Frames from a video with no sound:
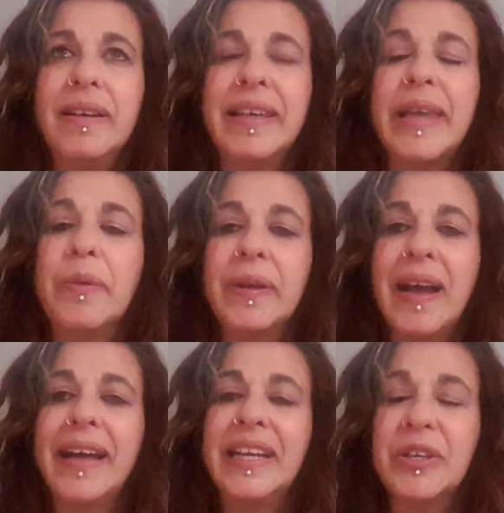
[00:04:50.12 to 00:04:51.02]
That we're
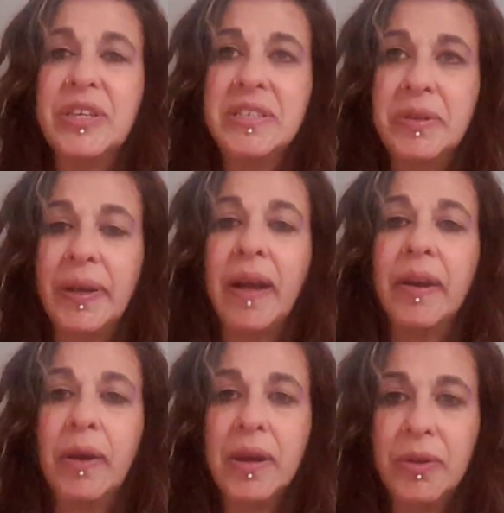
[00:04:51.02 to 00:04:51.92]
not here to do it on
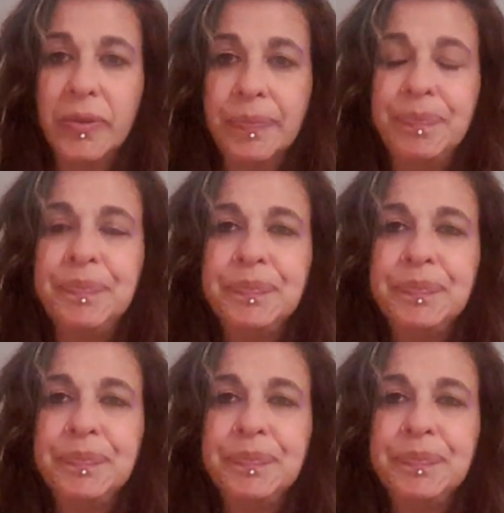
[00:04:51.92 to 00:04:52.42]
our own.